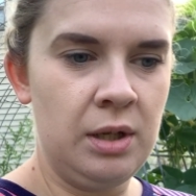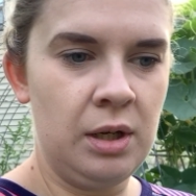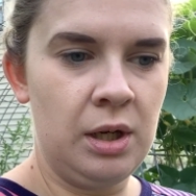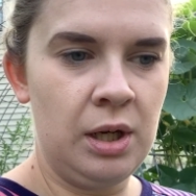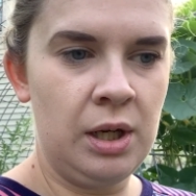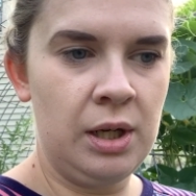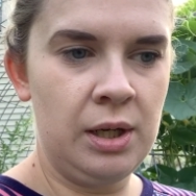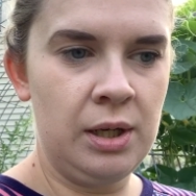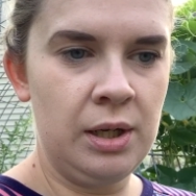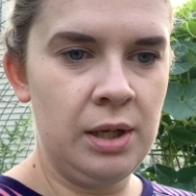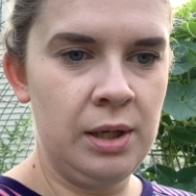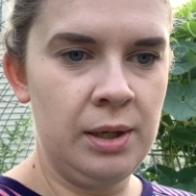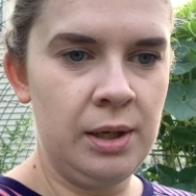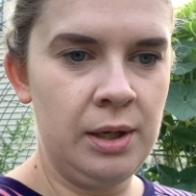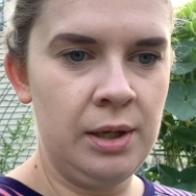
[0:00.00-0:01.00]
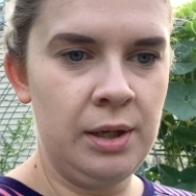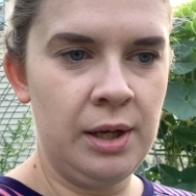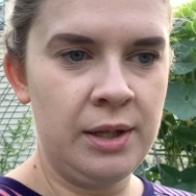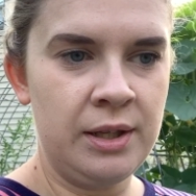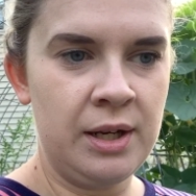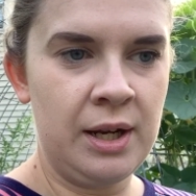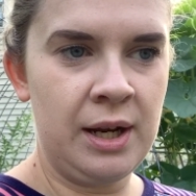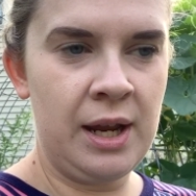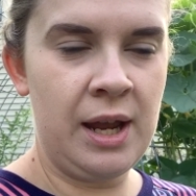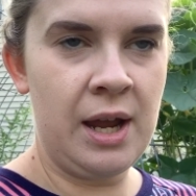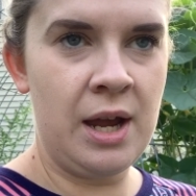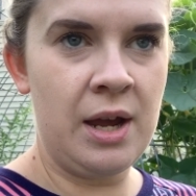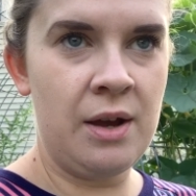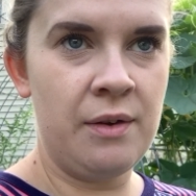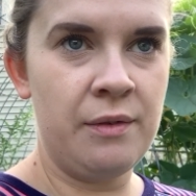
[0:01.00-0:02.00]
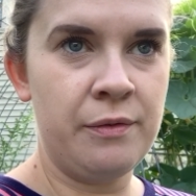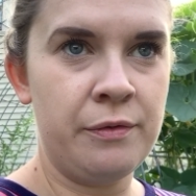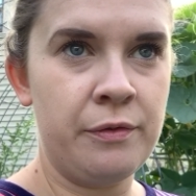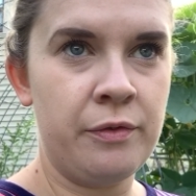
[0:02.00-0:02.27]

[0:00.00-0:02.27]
And then I have